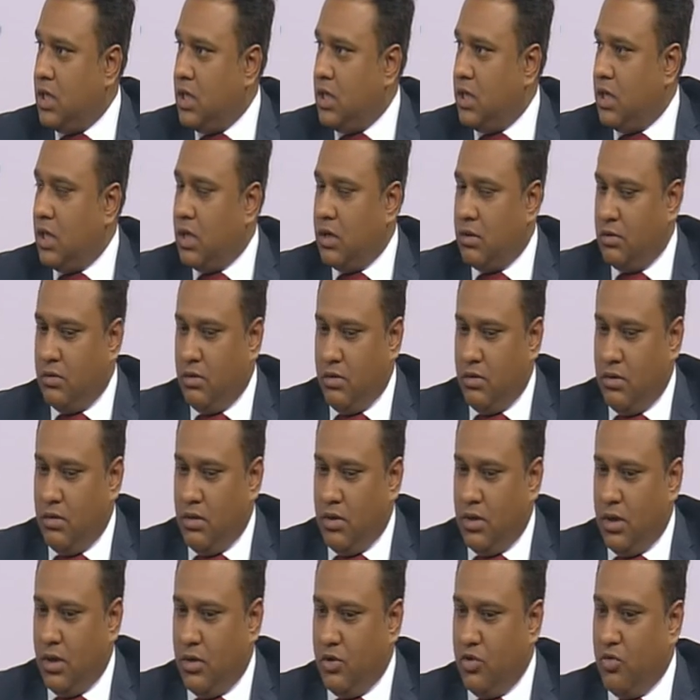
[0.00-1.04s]
You
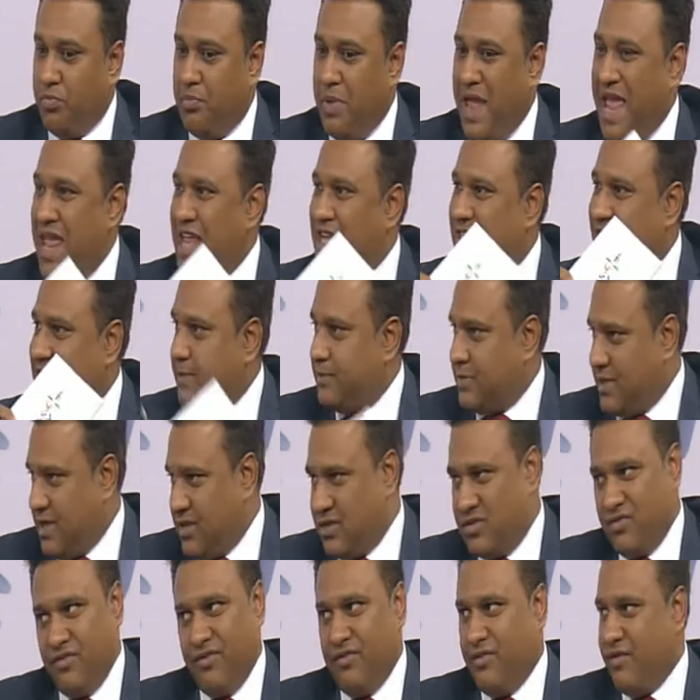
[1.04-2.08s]
know, your pay slips has
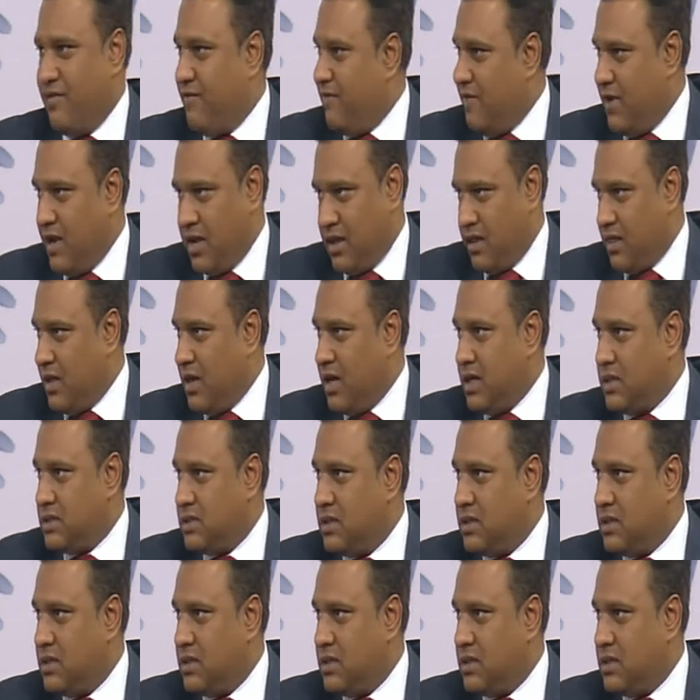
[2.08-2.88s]
to reflect that.